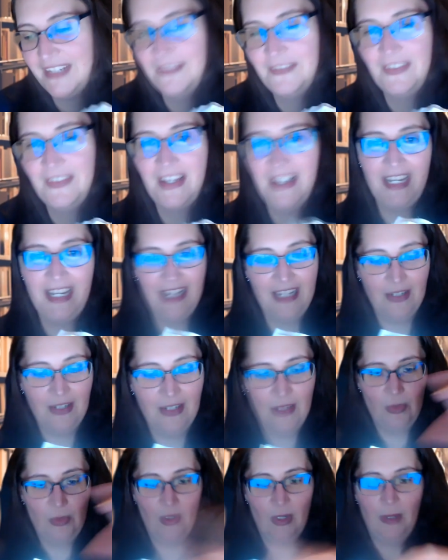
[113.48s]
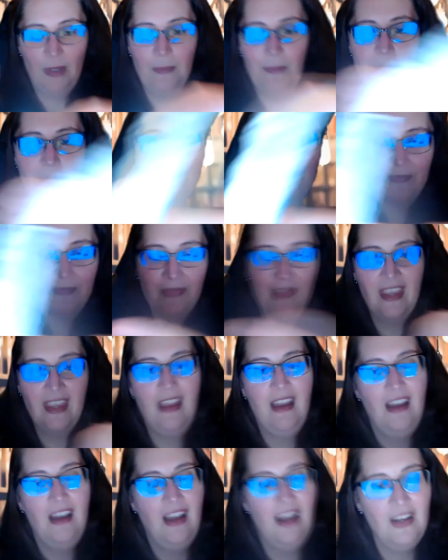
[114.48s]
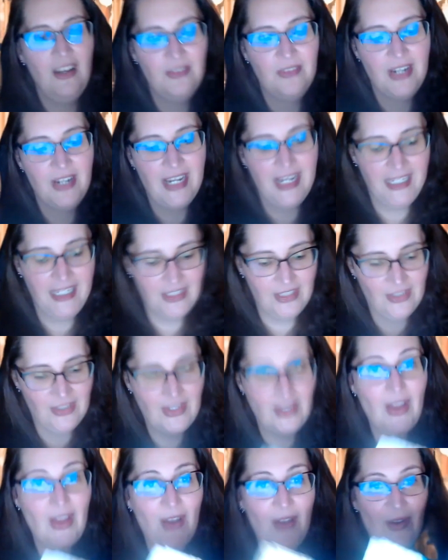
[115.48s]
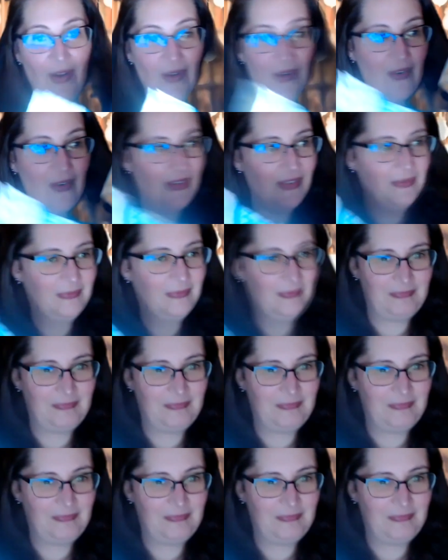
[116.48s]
it fun and cool. All right, so